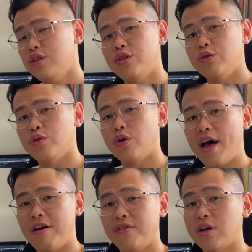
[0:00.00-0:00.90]
to
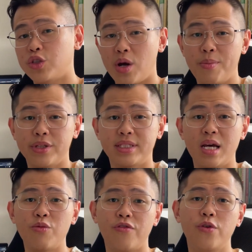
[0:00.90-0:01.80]
have a tripod
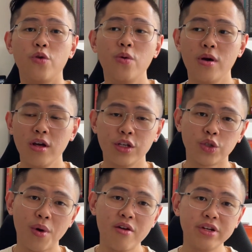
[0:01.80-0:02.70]
stand with you.
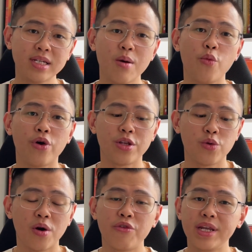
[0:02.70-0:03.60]
So every time when
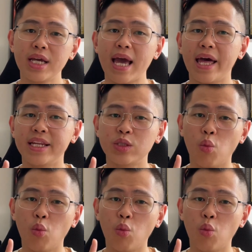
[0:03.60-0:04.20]
you are reading at least